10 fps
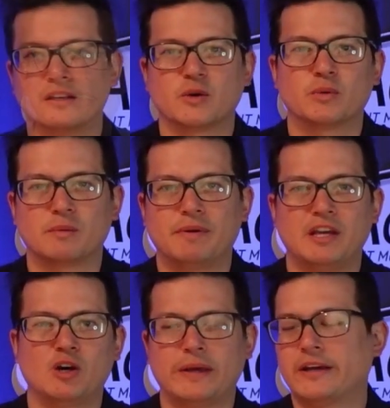So with a
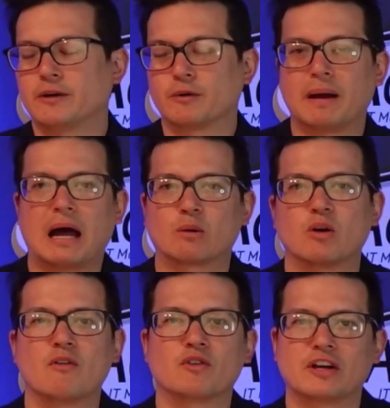PoE or
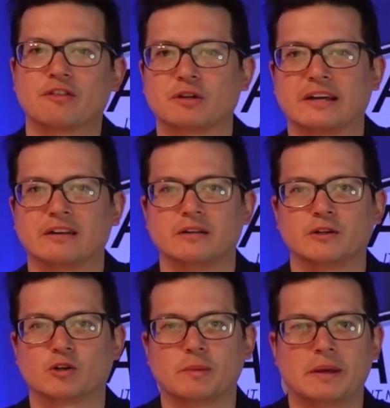power over Ethernet,
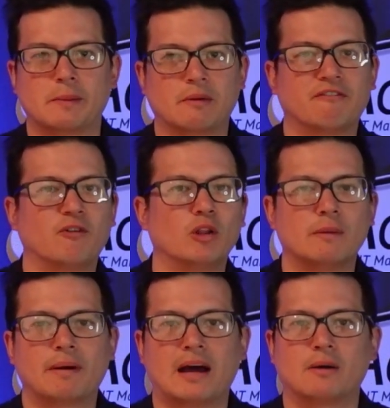you're going to be able to
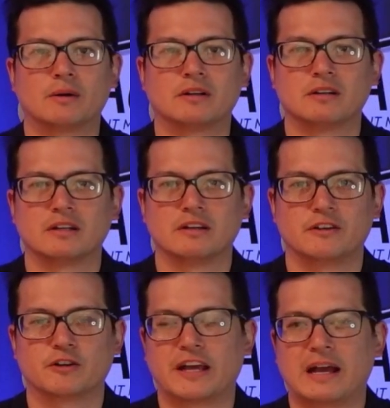fully power
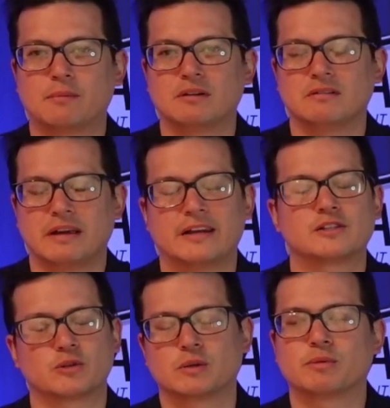your camera, and
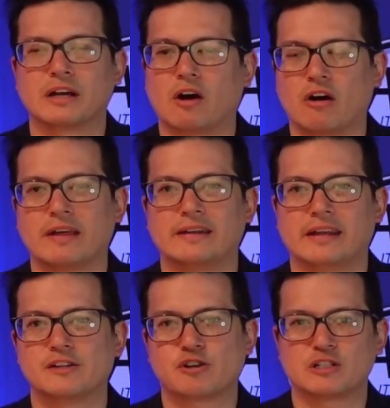it's going to bring all that
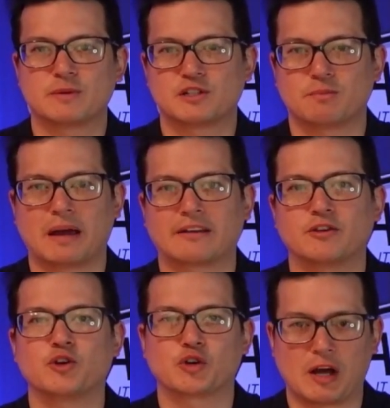data transmission back
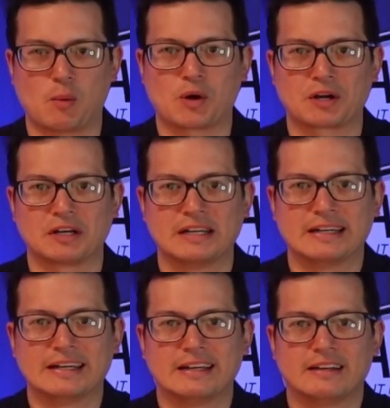to your network.
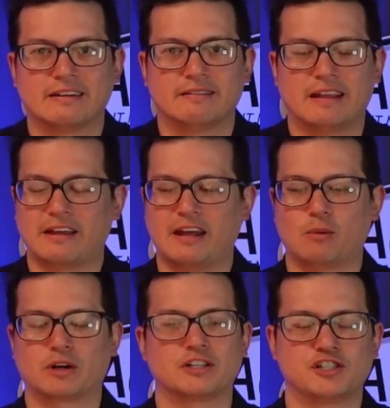Now, a
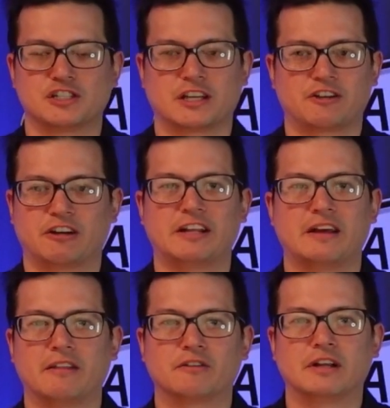network is just like any
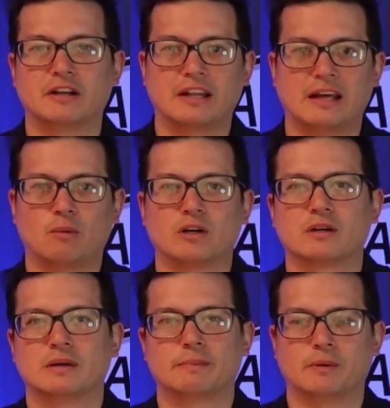other data
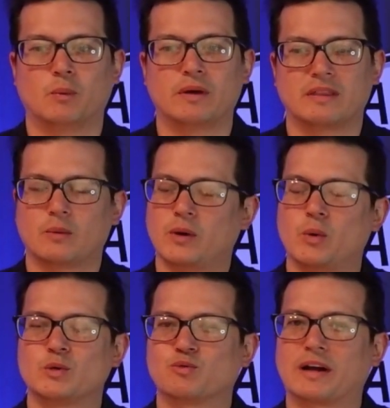network, but one thing we
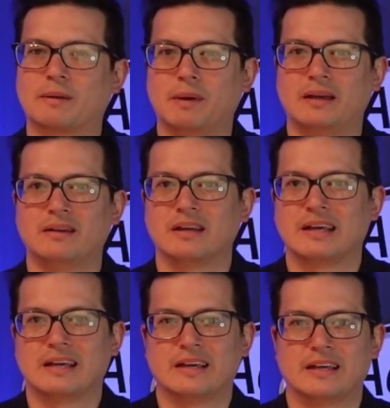always recommend
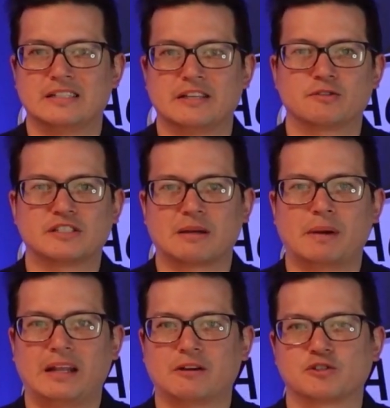is either
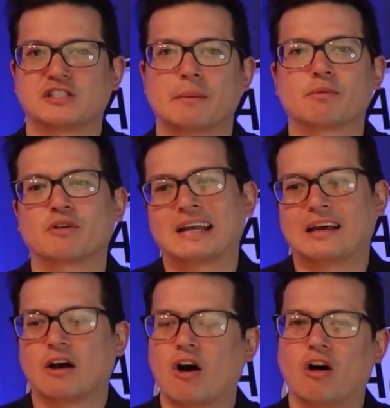segmenting or
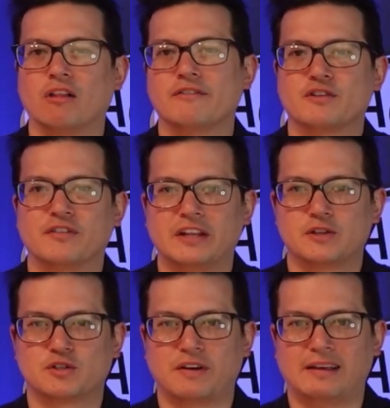separating all of your
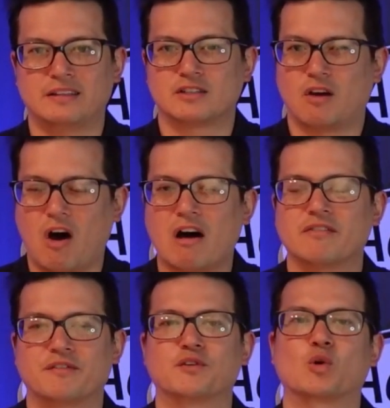video surveillance
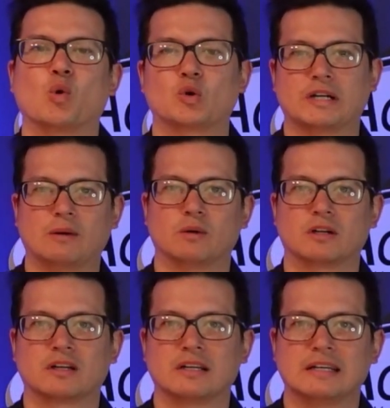off of your core
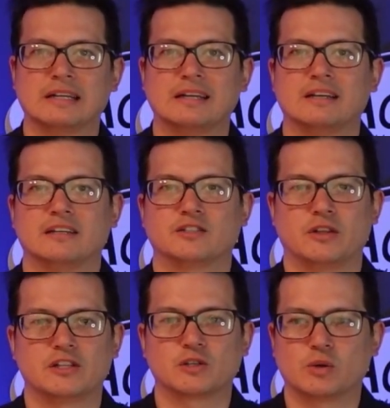network. So
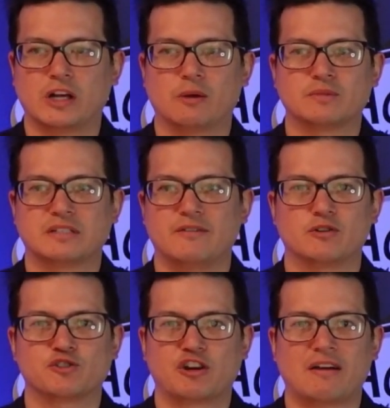this is going to help save
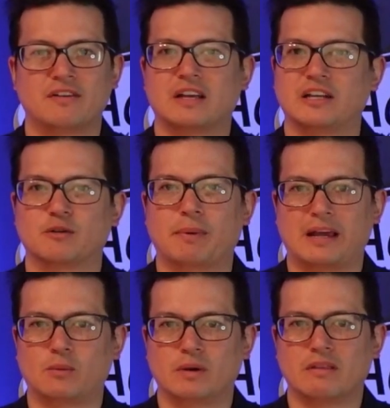your traffic and your
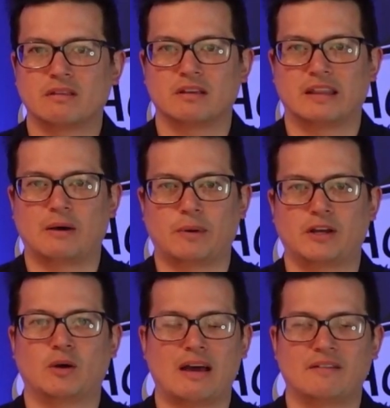bandwidth. That way
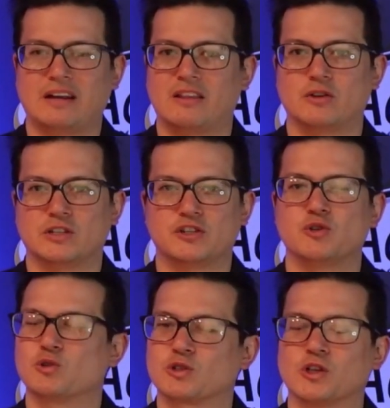you don't have any of those
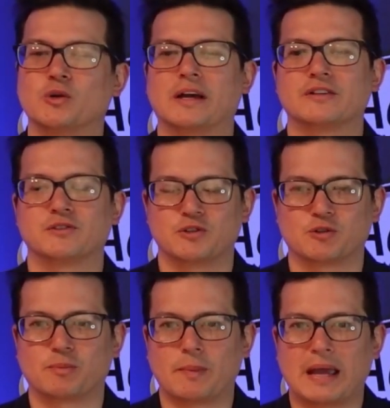issues or slowdowns to
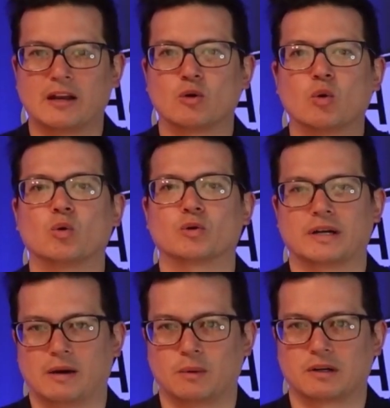your main core
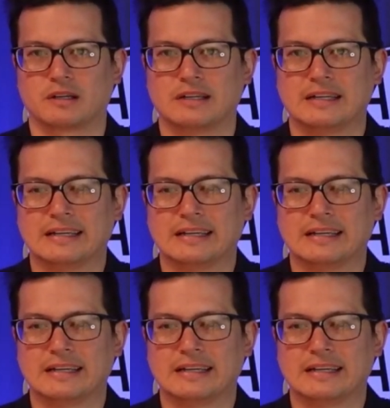network.